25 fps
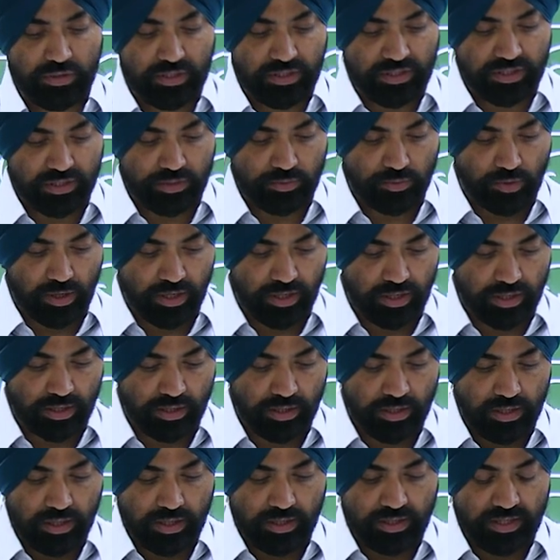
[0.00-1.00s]
this is
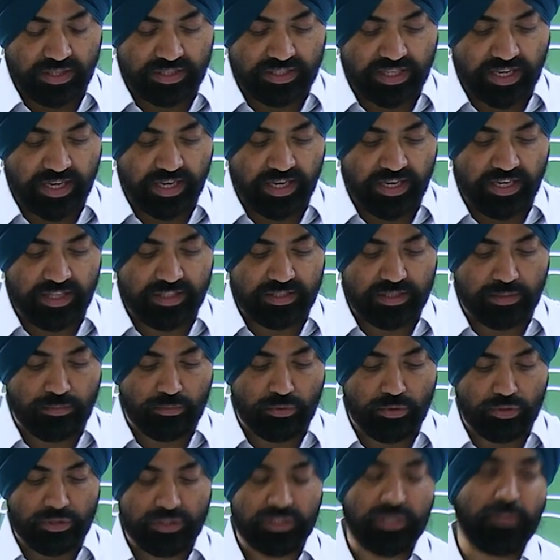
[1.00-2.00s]
what, the Sahel is the
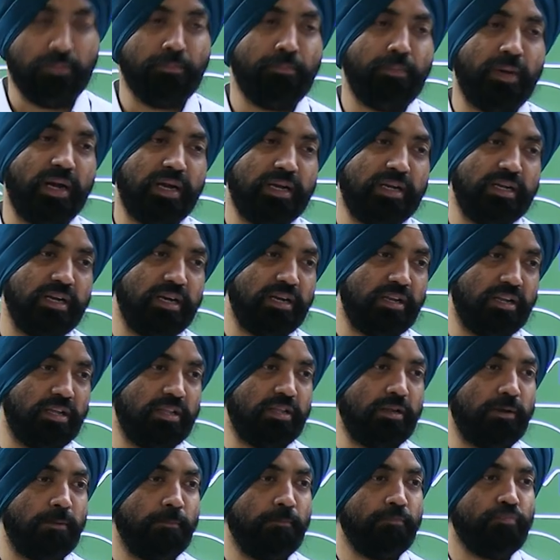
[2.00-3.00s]
most impacted
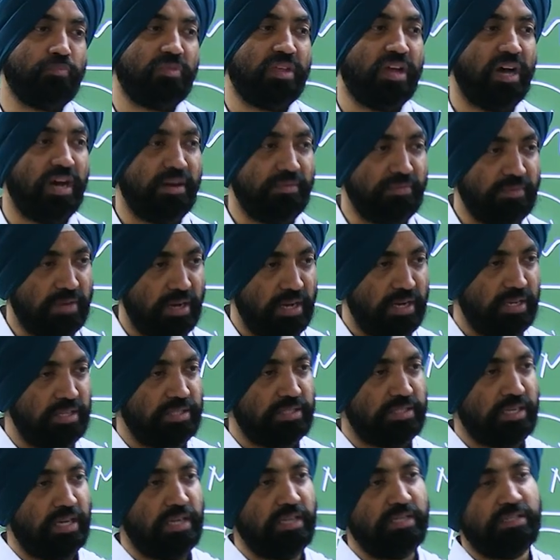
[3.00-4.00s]
region.
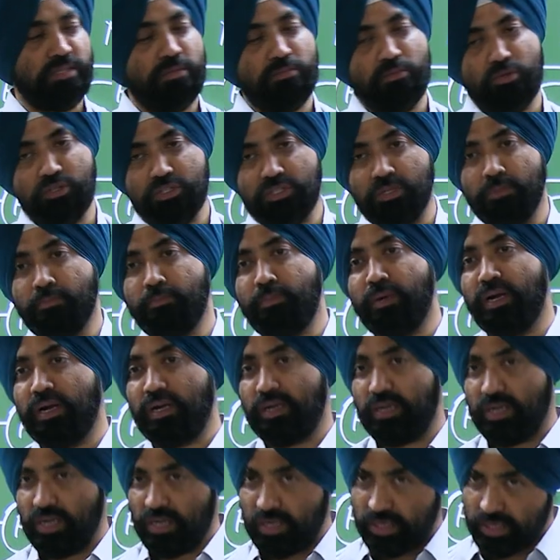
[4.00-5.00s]
Afghanistan is the most
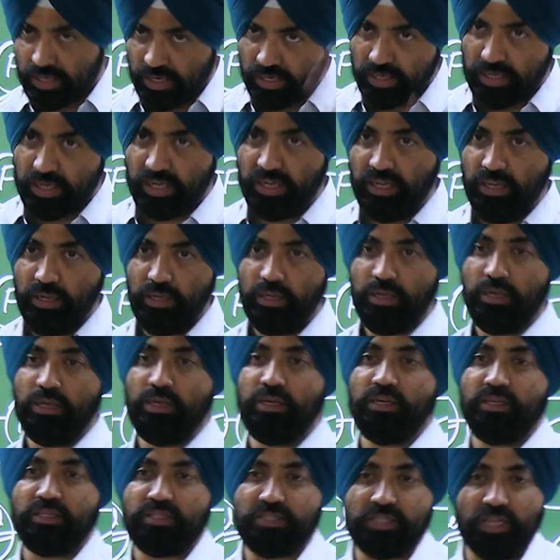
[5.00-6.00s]
impacted country.
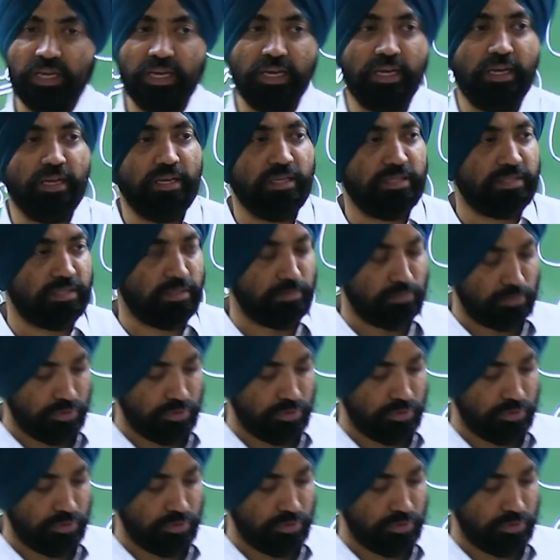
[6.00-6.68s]
Sahel is the